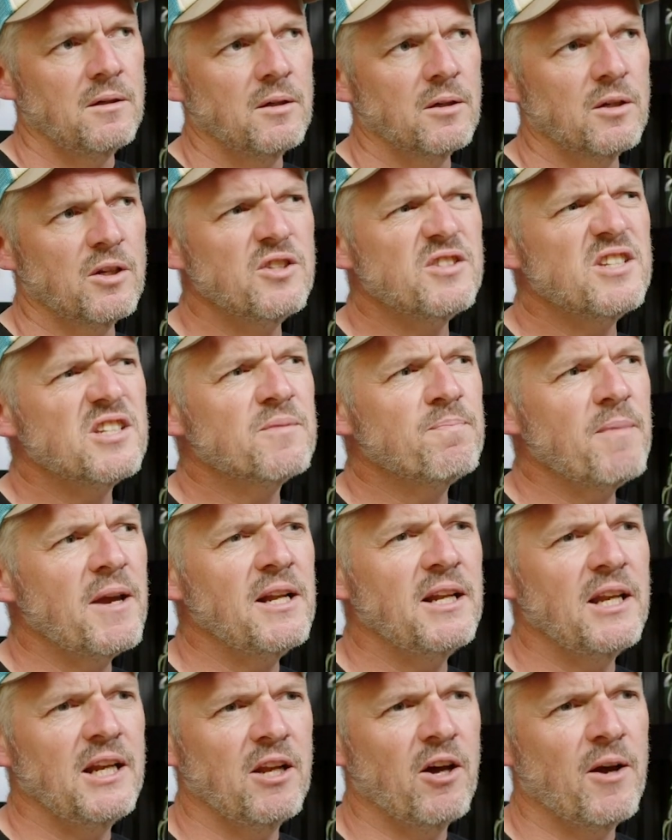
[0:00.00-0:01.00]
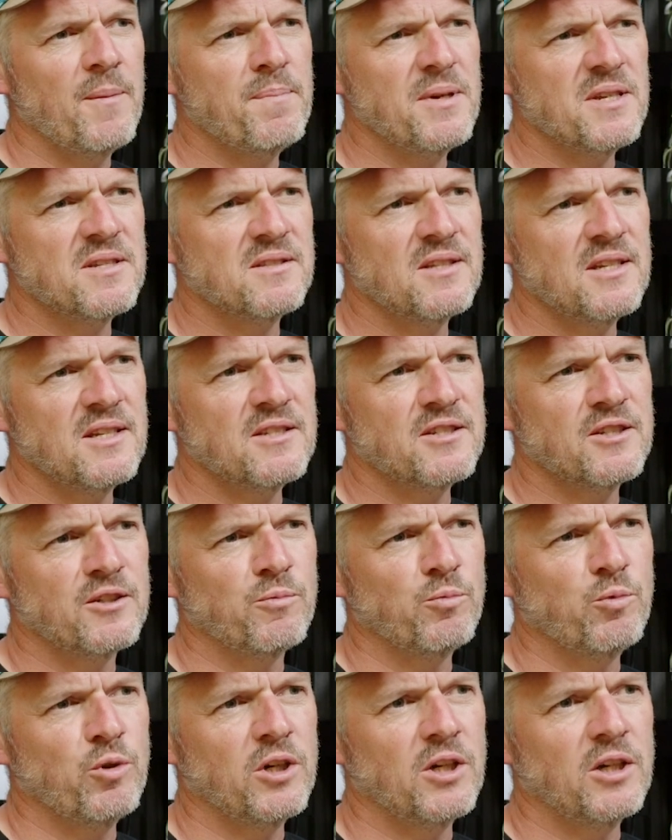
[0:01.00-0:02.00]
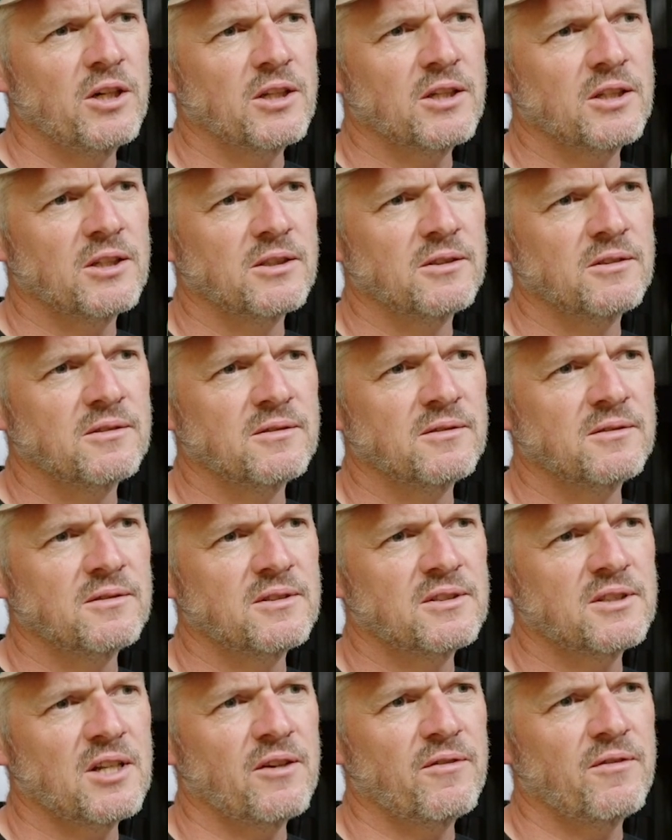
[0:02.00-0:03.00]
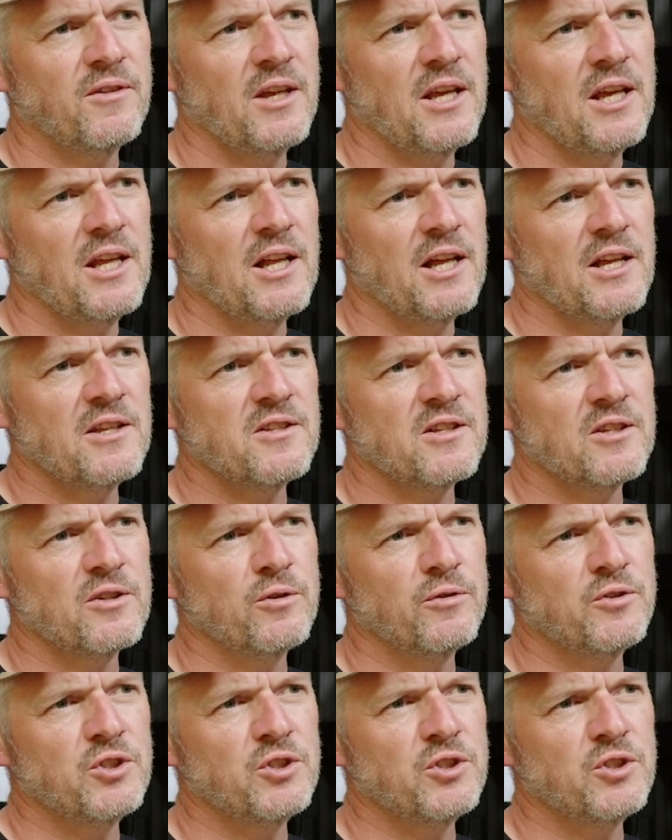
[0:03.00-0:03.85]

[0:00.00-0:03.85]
Because it's mainly, like, business and work and stuff there. That's the sort of